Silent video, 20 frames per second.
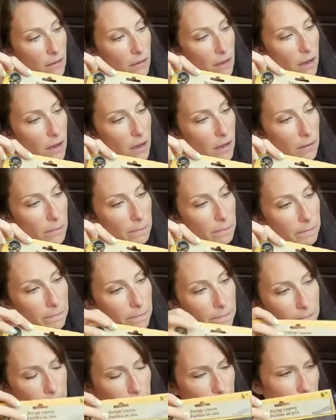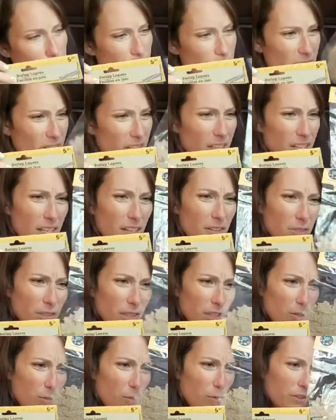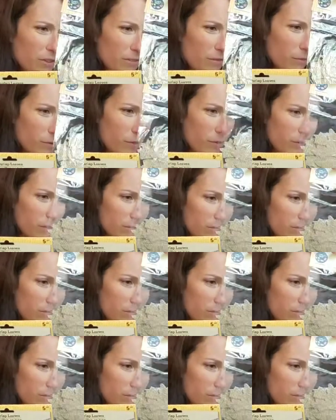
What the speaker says: I don't really know what they're for.